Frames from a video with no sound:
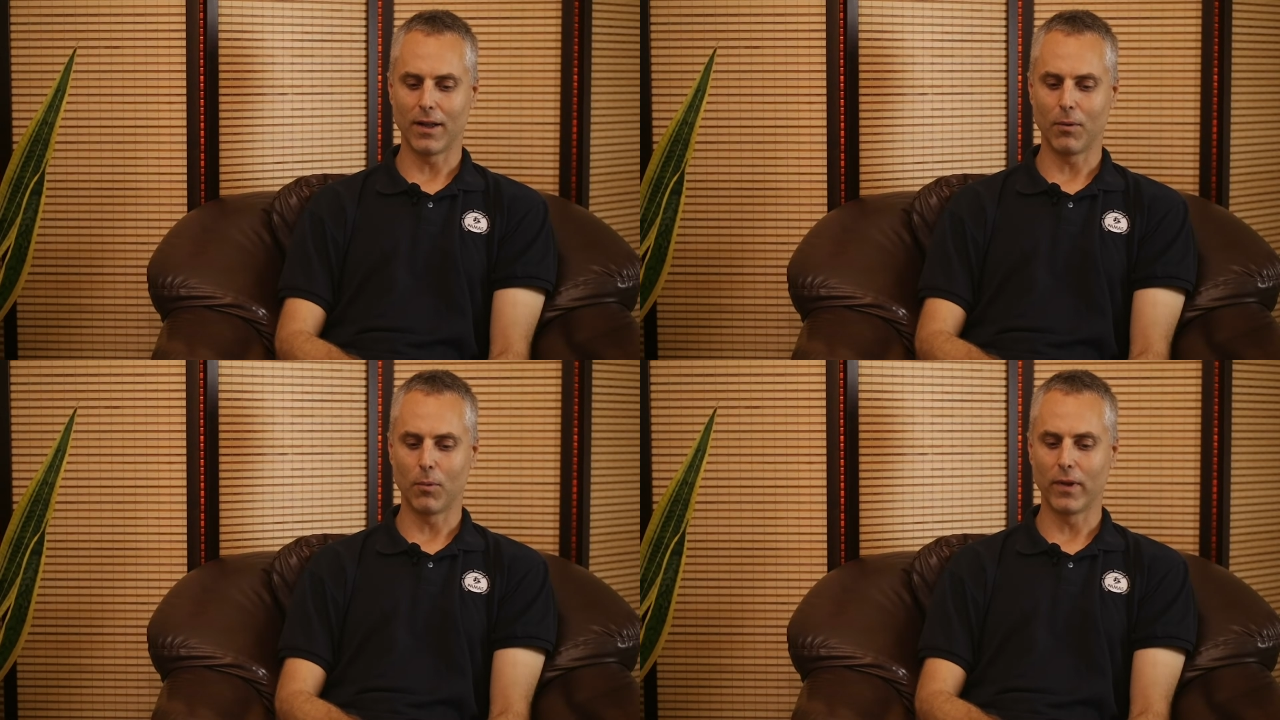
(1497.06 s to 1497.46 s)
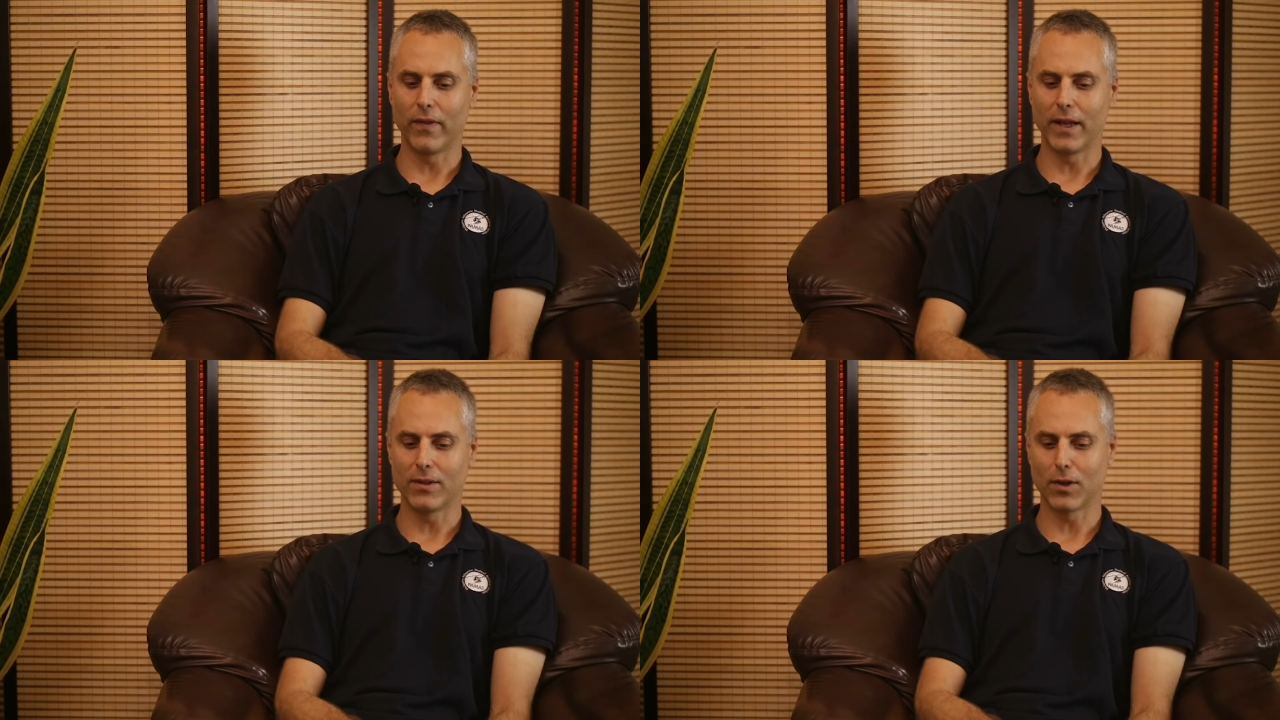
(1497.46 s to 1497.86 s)
when
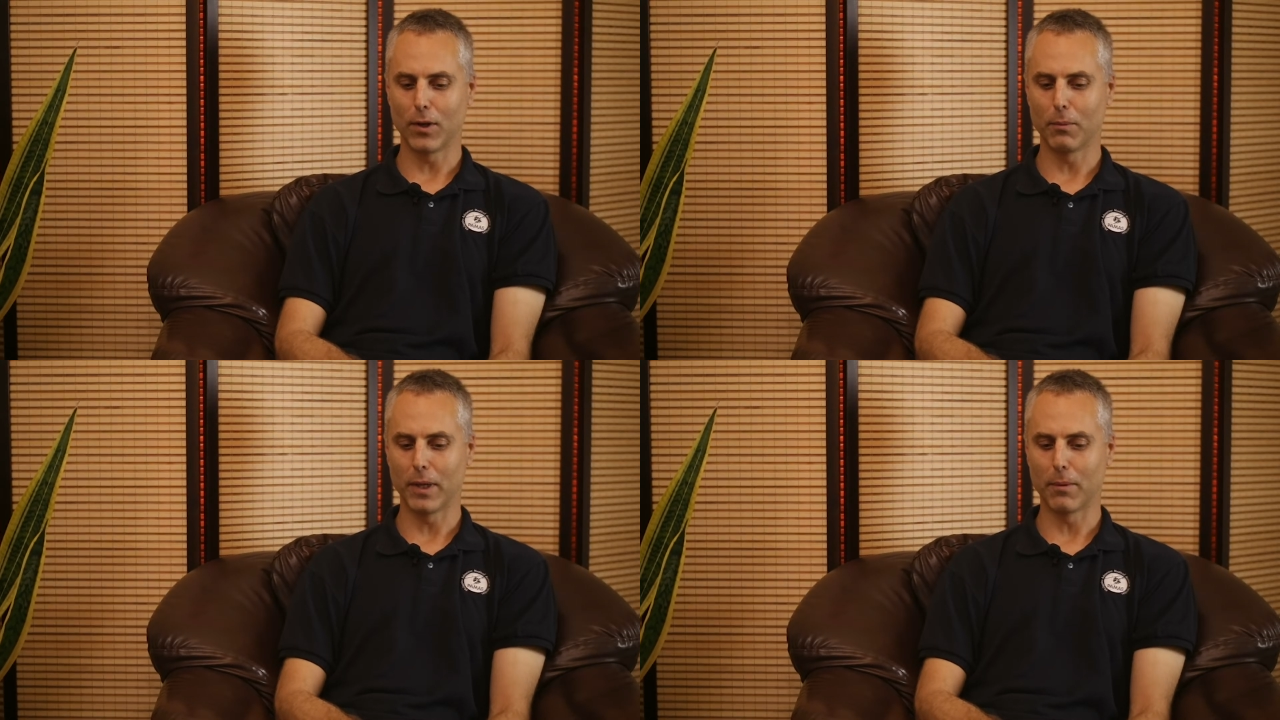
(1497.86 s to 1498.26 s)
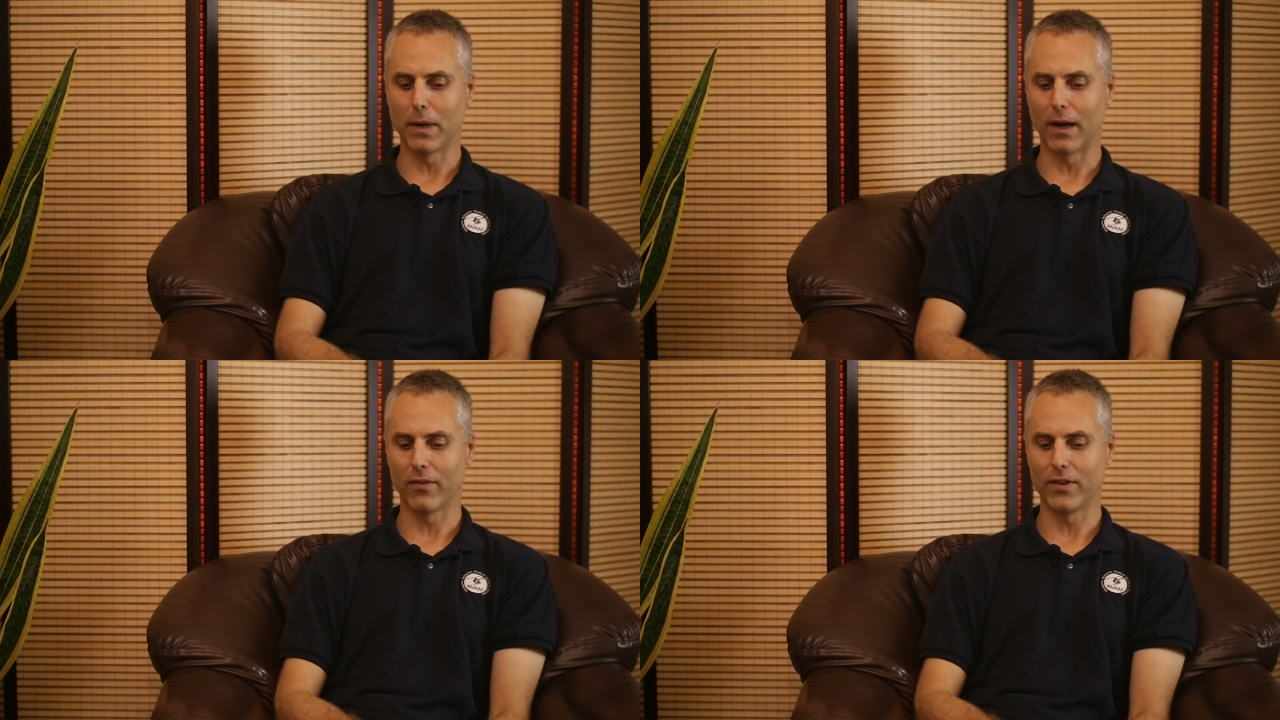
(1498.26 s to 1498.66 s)
they told me
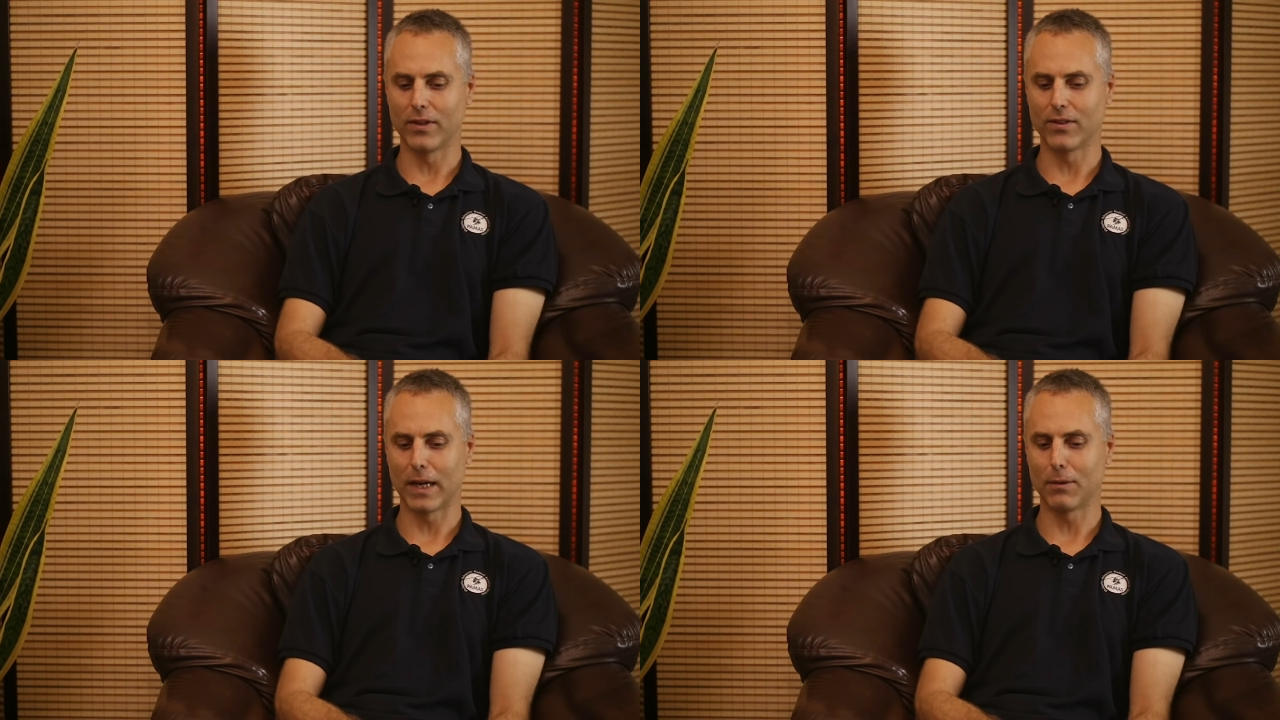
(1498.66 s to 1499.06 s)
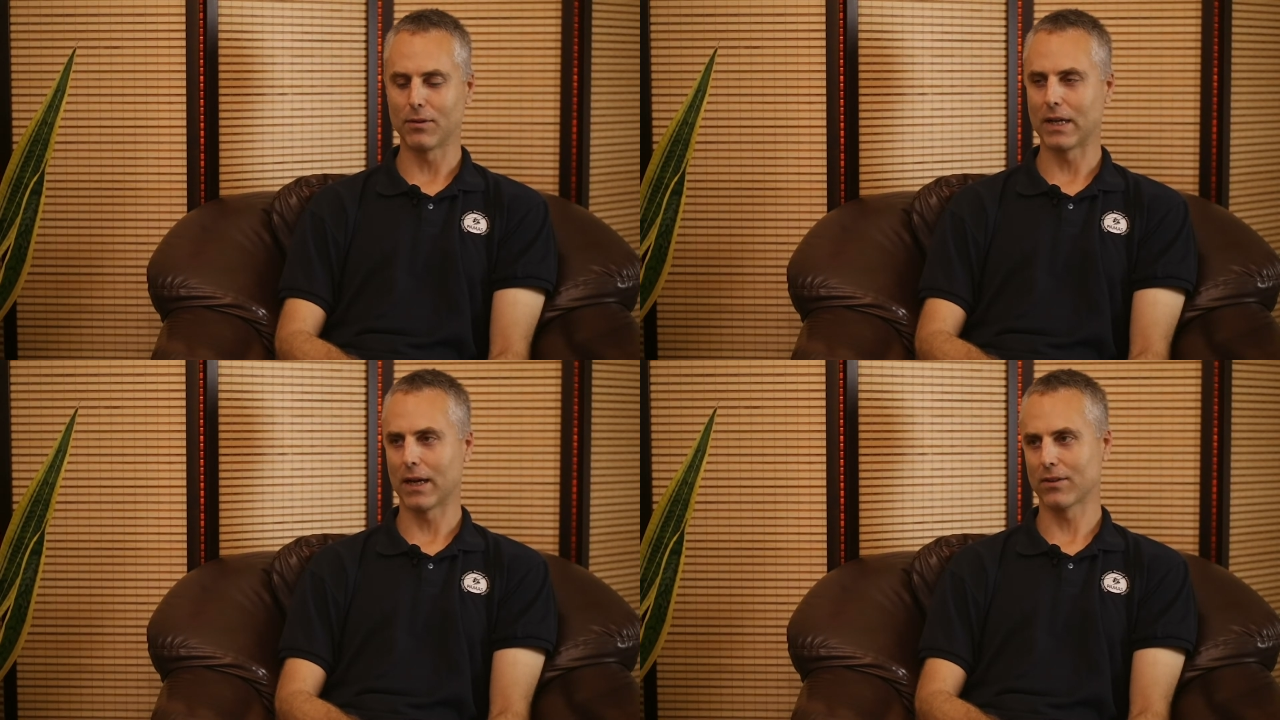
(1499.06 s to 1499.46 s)
about this, I
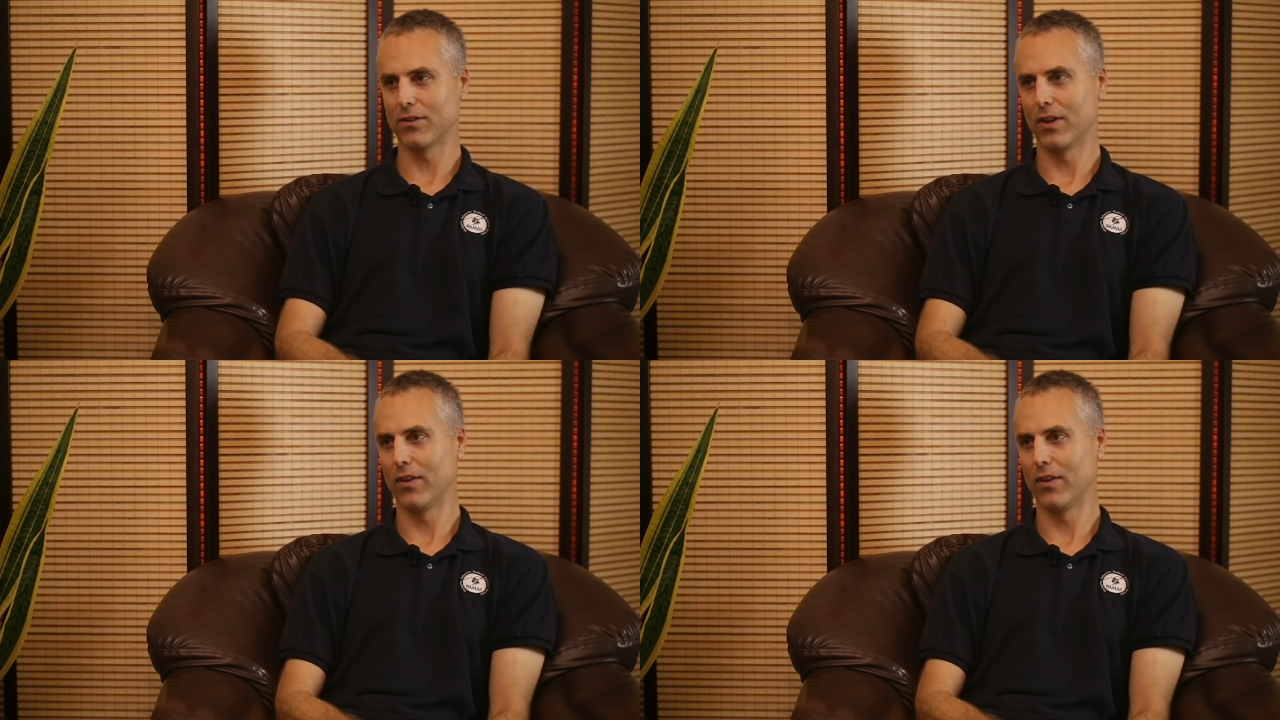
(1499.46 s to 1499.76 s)
was actually